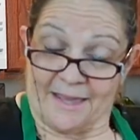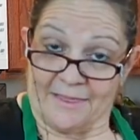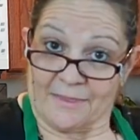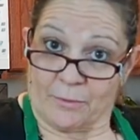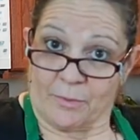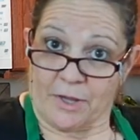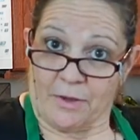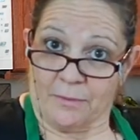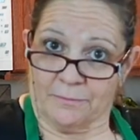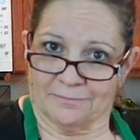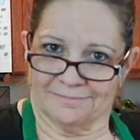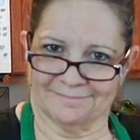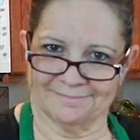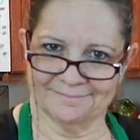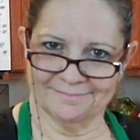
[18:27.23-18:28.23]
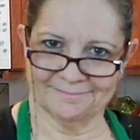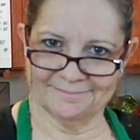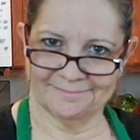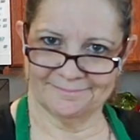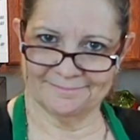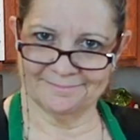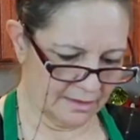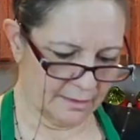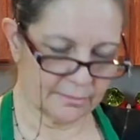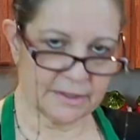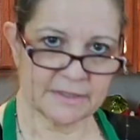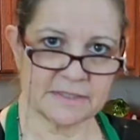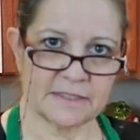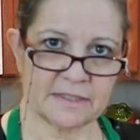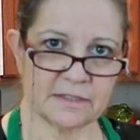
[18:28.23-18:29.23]
And there we go. I'm
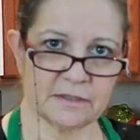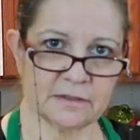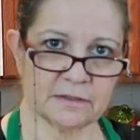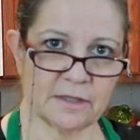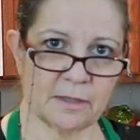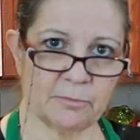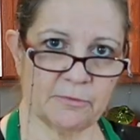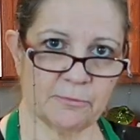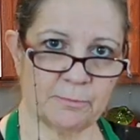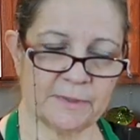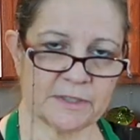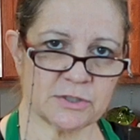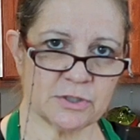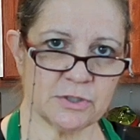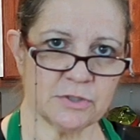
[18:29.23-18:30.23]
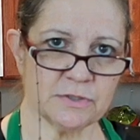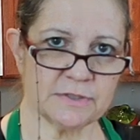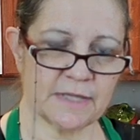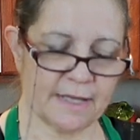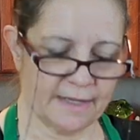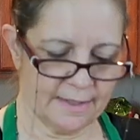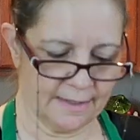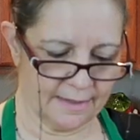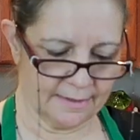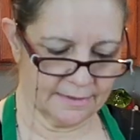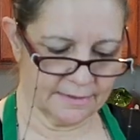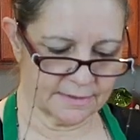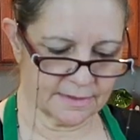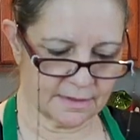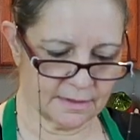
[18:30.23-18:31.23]
going to take a couple of pictures
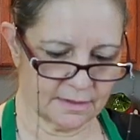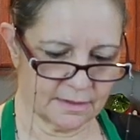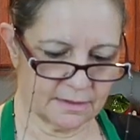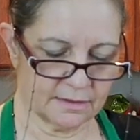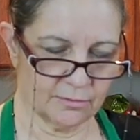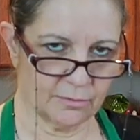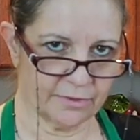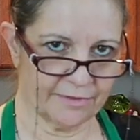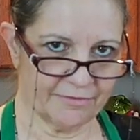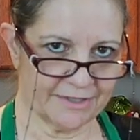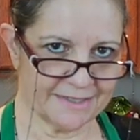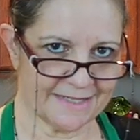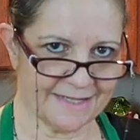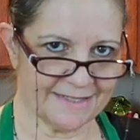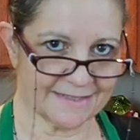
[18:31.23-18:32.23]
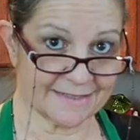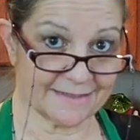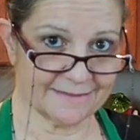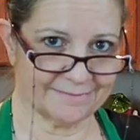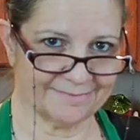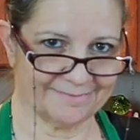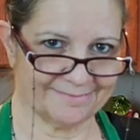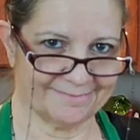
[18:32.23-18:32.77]
and then we'll give it a taste.